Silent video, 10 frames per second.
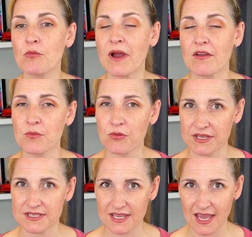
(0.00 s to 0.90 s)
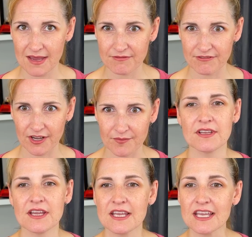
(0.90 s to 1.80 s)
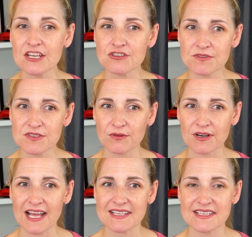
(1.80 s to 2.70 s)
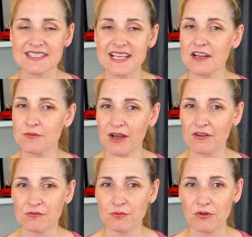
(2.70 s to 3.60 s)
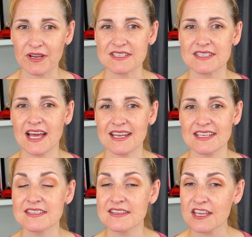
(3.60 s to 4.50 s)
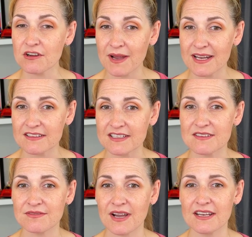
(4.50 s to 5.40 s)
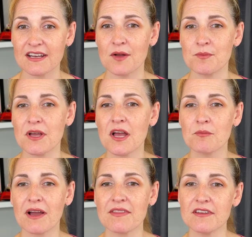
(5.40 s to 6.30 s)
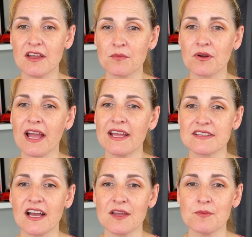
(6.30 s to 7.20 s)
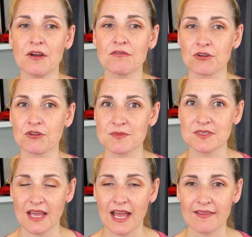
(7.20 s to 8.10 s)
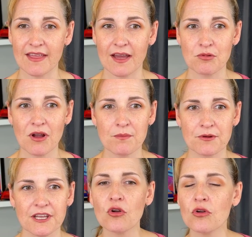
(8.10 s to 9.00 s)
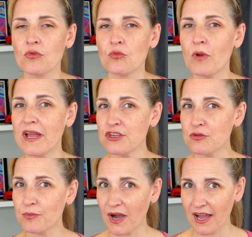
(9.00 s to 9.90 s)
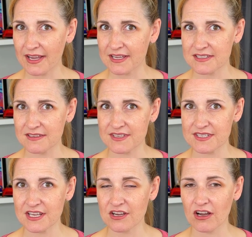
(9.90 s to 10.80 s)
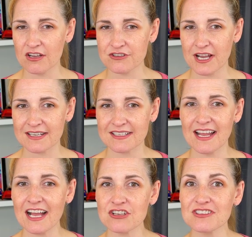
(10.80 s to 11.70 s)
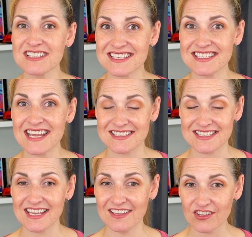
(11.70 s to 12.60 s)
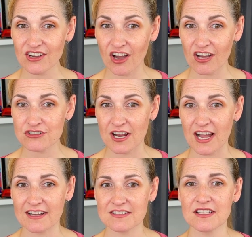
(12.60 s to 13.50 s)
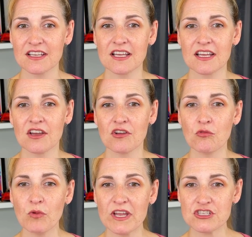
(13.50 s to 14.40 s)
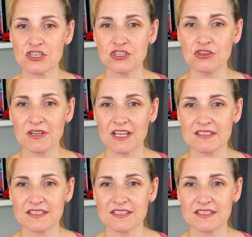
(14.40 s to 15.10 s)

the points came from. Each resort has a set amount of points that is theoretically divided up by the number and type of rooms at that property. When you buy a DVC contract, it actually states in the contract which unit